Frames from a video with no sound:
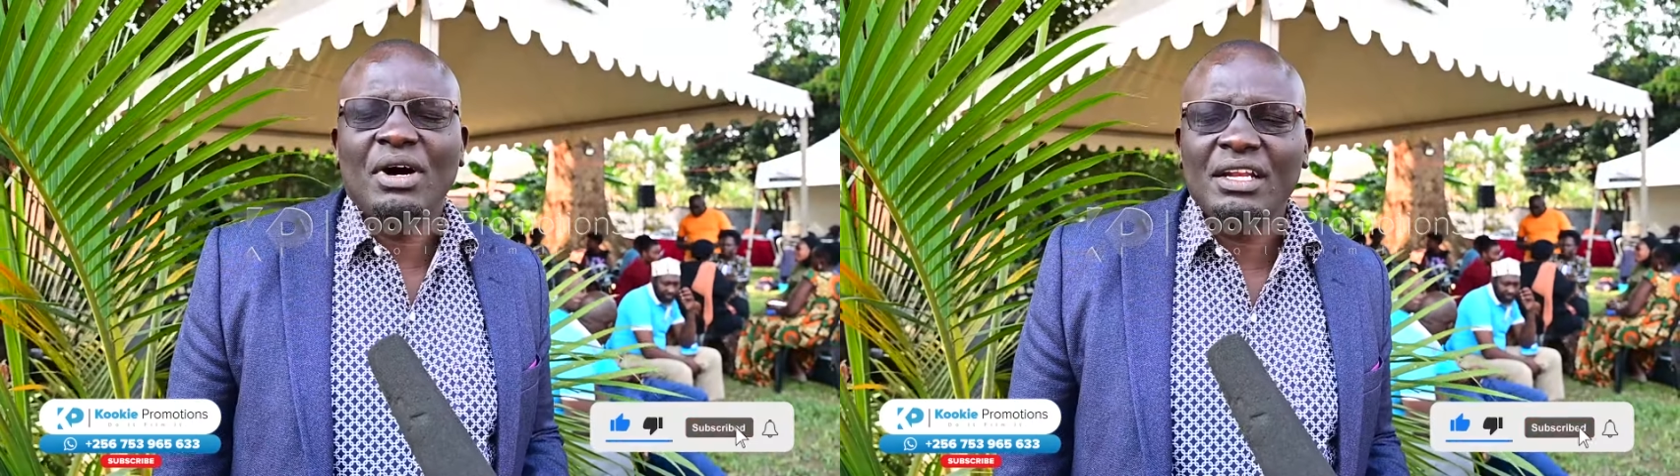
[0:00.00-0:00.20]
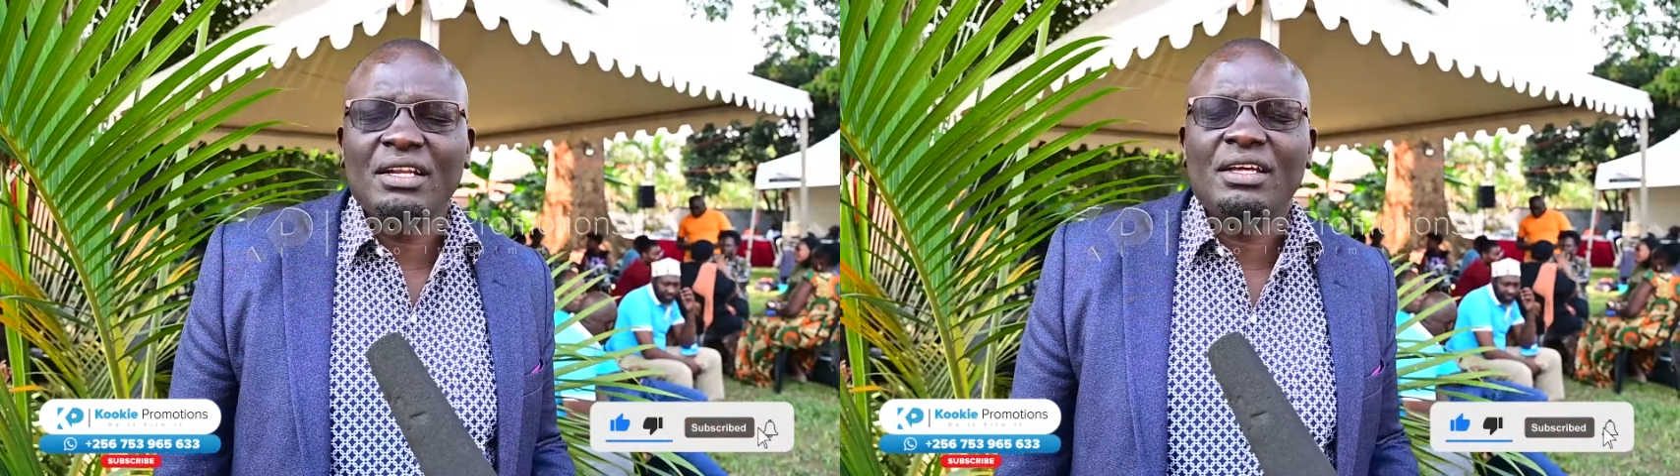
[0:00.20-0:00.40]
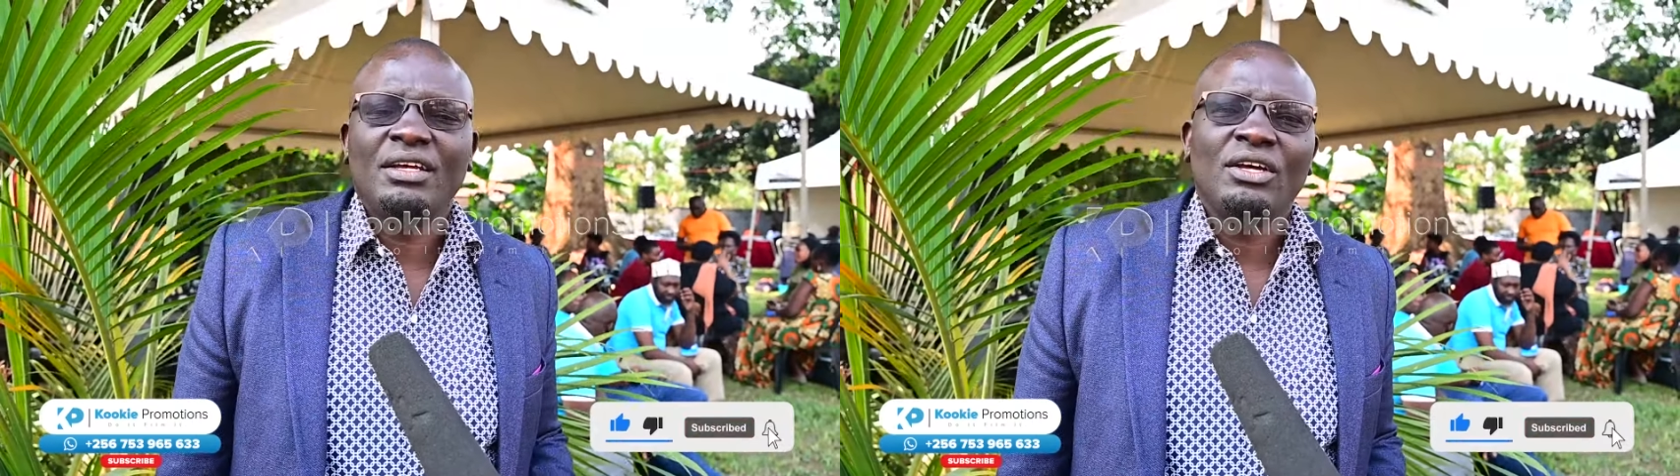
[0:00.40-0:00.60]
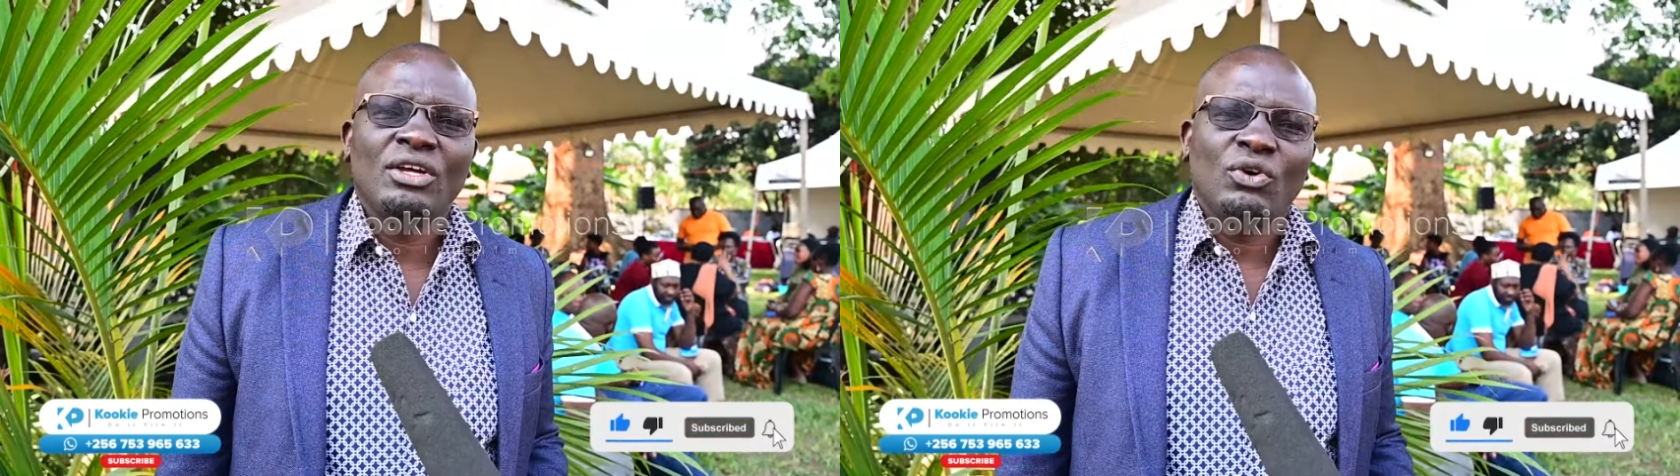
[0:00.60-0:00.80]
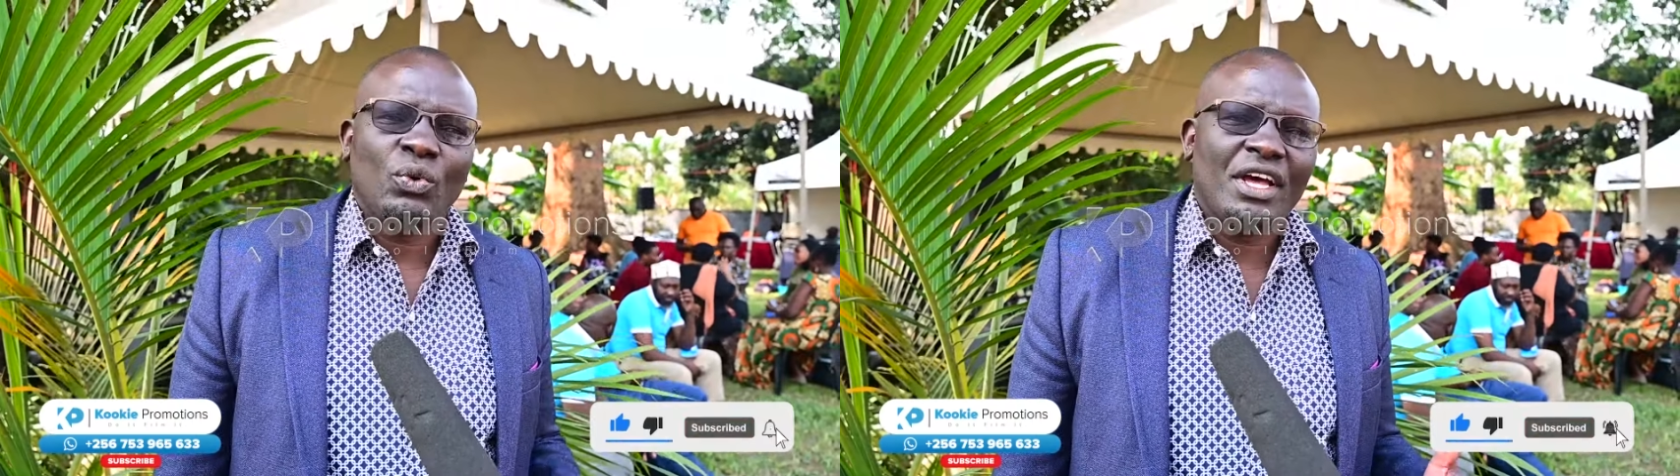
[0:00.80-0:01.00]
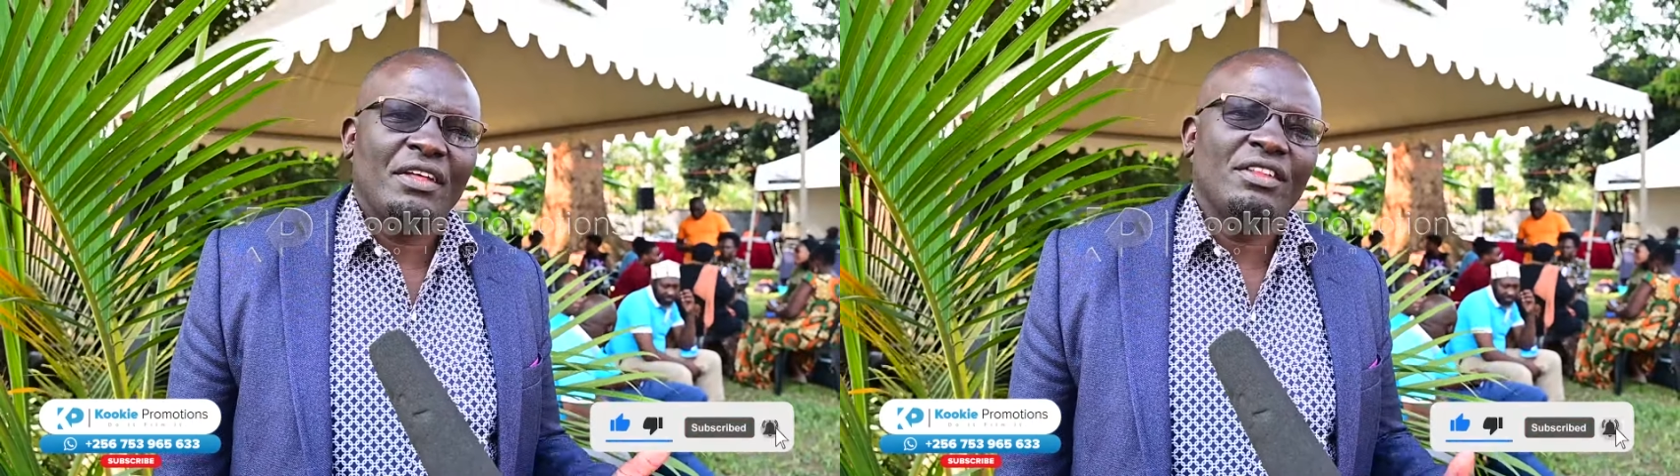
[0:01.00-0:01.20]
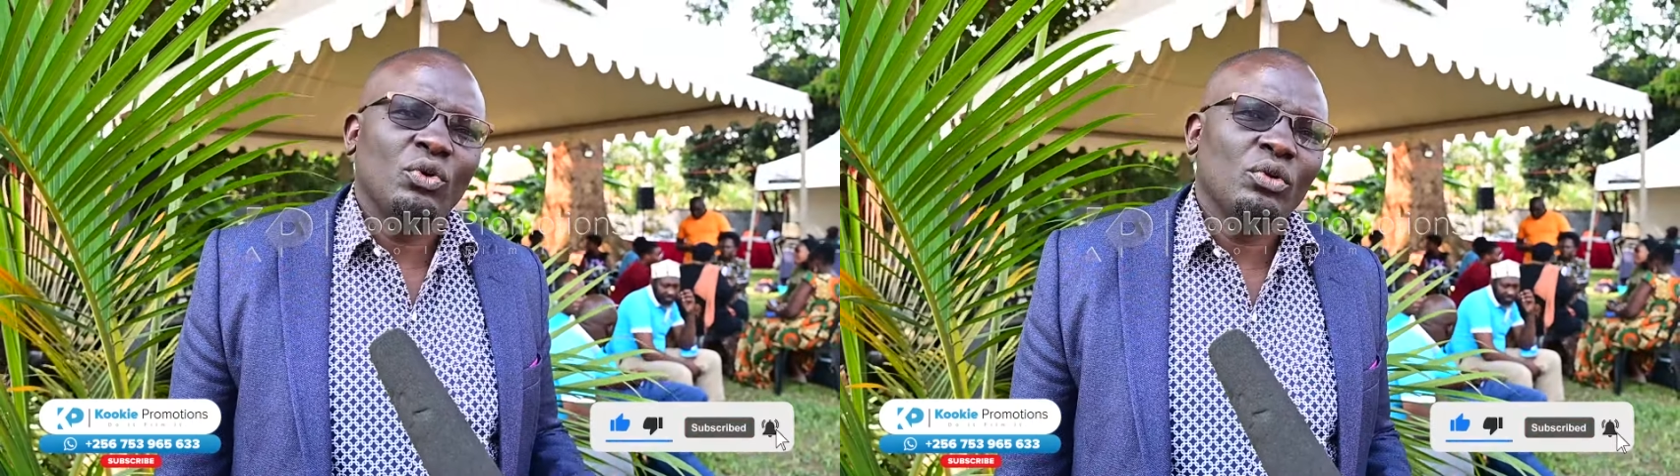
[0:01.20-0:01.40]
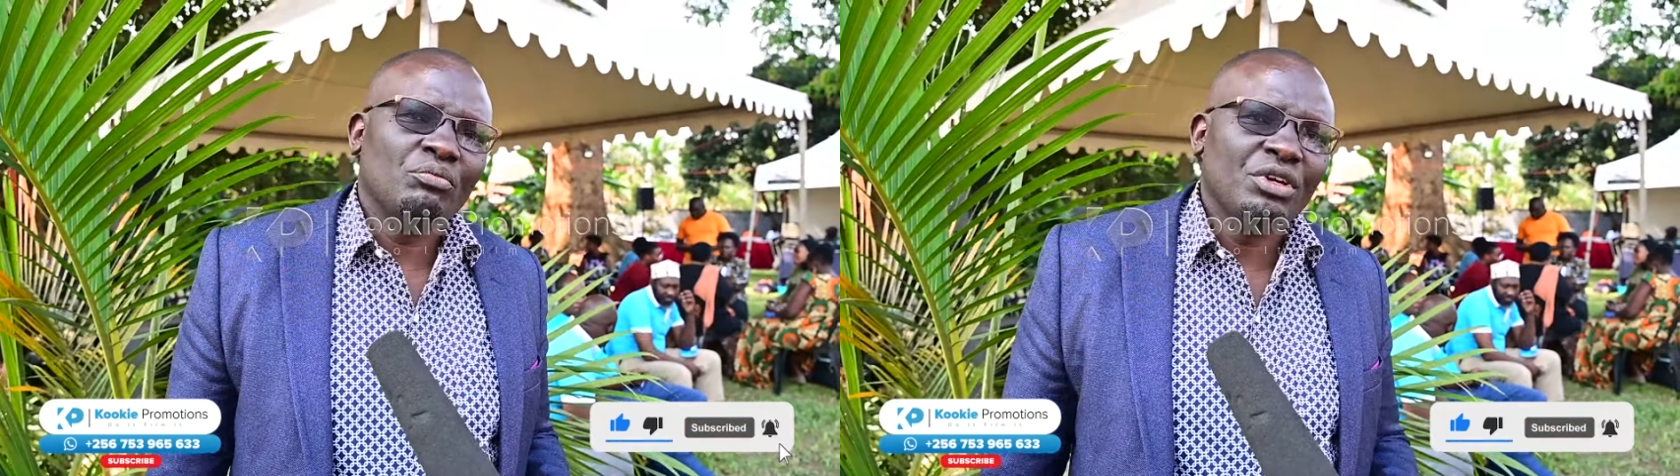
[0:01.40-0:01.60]
Monday, where
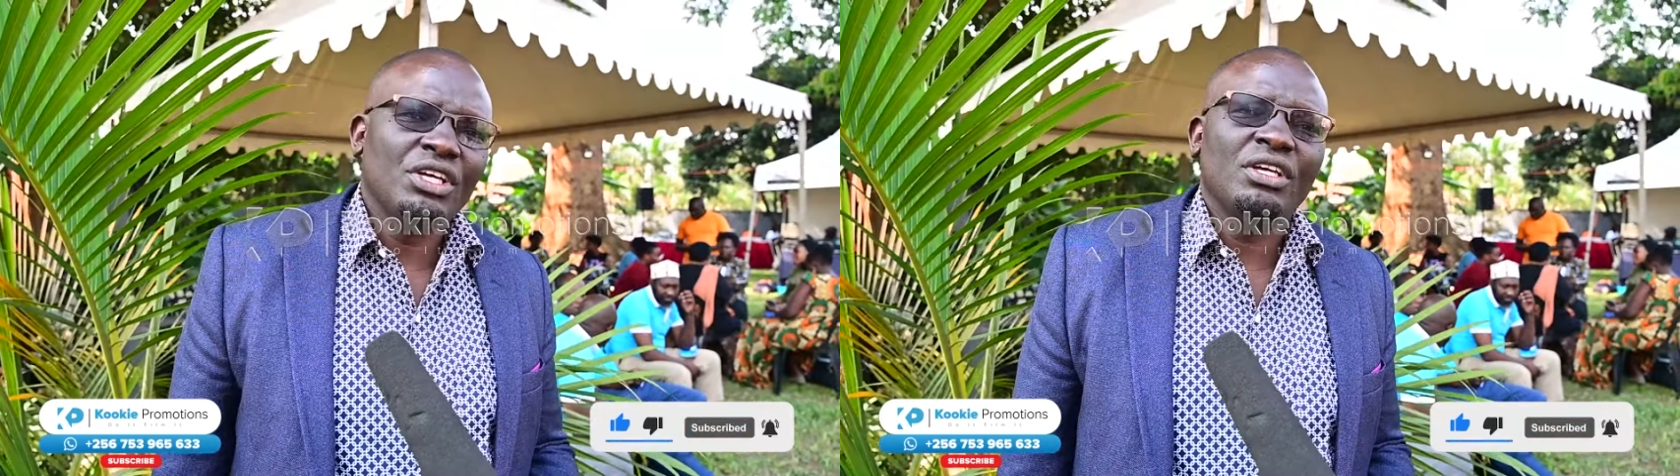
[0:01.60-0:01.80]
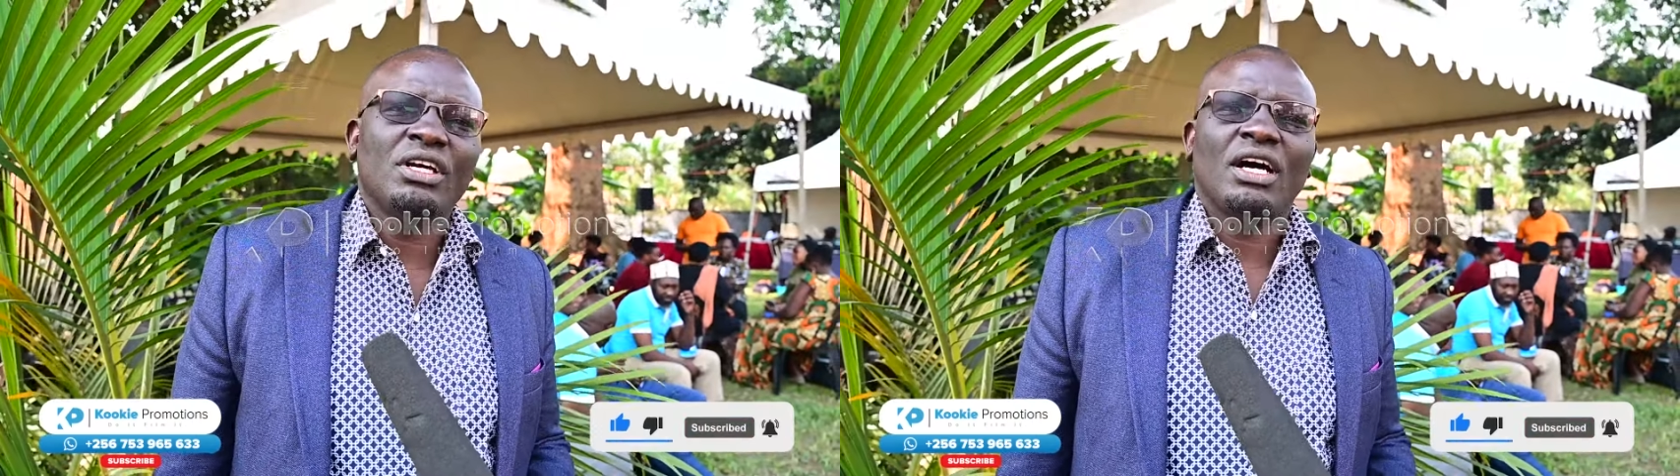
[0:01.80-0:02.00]
there will be